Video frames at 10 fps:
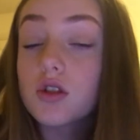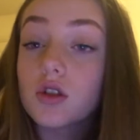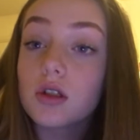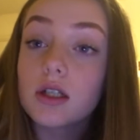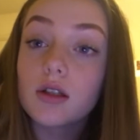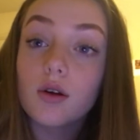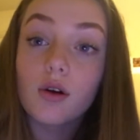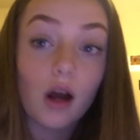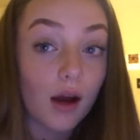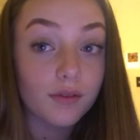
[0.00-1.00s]
during
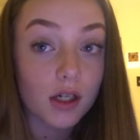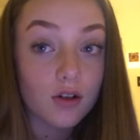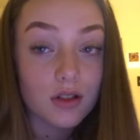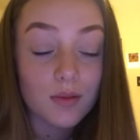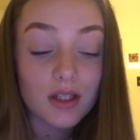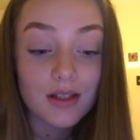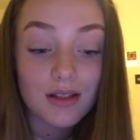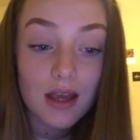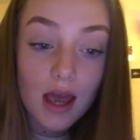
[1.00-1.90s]
or after Christmas.